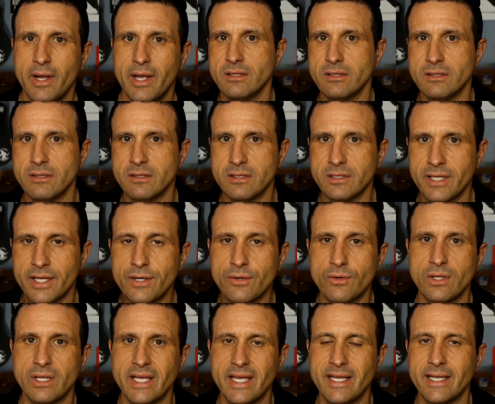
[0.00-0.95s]

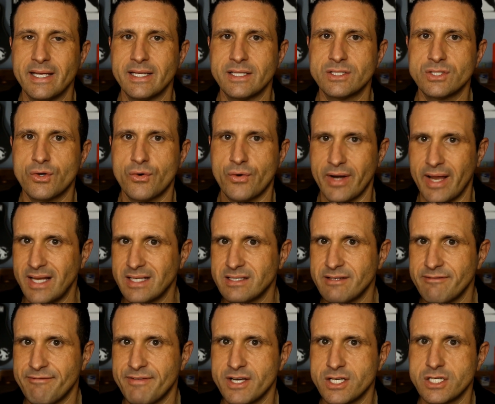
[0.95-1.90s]
Literally, it creates
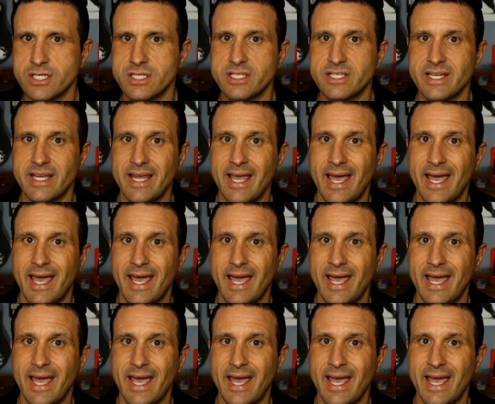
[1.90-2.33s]
efficiency,